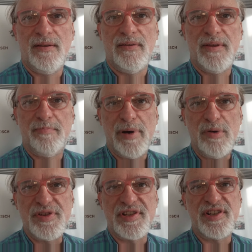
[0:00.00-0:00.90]
The
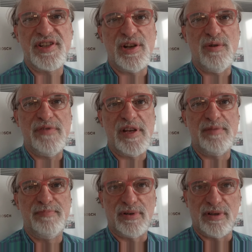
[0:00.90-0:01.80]
post
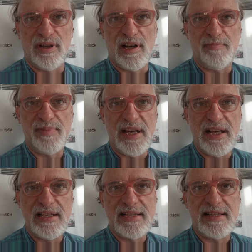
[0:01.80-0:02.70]
Soviet book club
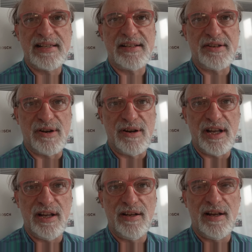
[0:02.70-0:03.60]
is
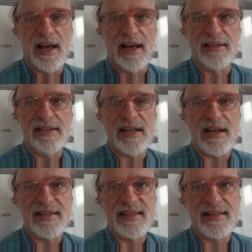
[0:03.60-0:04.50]
starting, and it
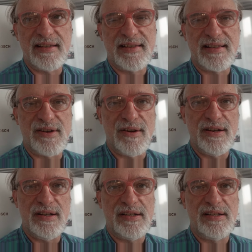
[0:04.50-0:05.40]
has
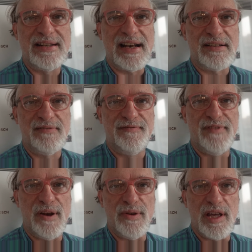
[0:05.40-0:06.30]
started not
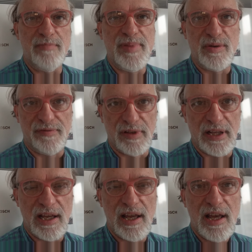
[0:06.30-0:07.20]
very
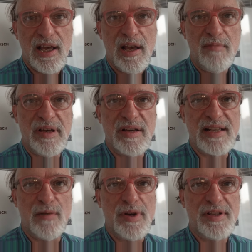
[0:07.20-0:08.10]
beautifully because
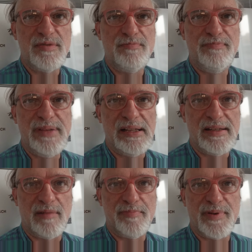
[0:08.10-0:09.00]
I wanted to build
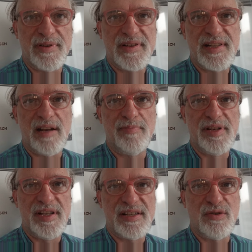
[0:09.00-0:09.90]
up the setup a
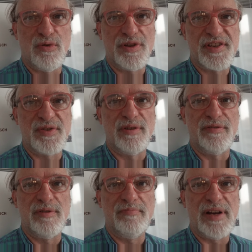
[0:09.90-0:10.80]
Discord
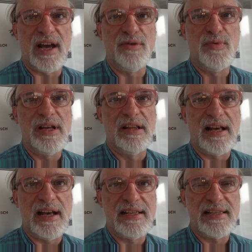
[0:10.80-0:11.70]
server, but I
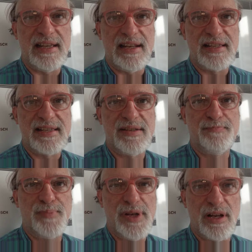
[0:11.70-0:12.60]
realized that it's
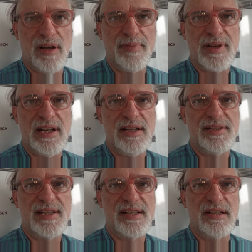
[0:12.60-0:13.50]
pretty complicated,
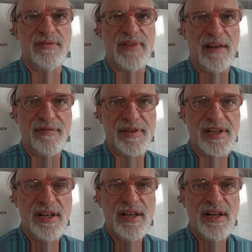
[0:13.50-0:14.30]
it takes a lot of effort,